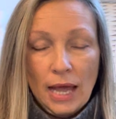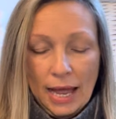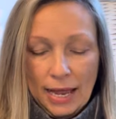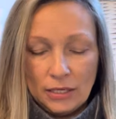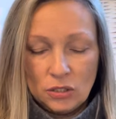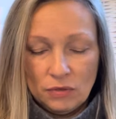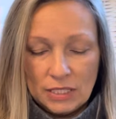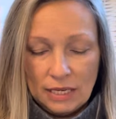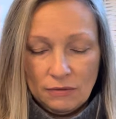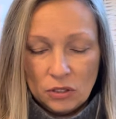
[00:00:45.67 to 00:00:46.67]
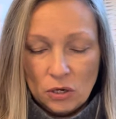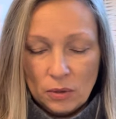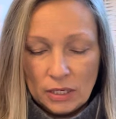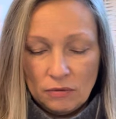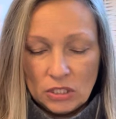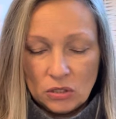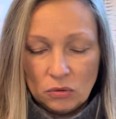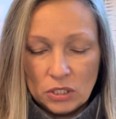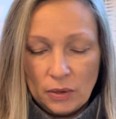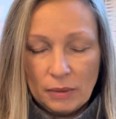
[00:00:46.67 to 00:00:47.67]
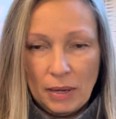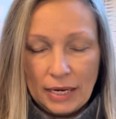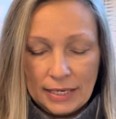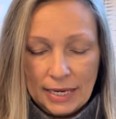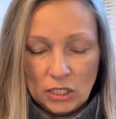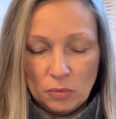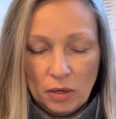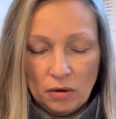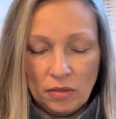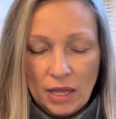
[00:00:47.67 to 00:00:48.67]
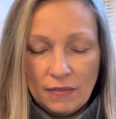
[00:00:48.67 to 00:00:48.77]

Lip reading: and you receive a new and original sewing pattern each month,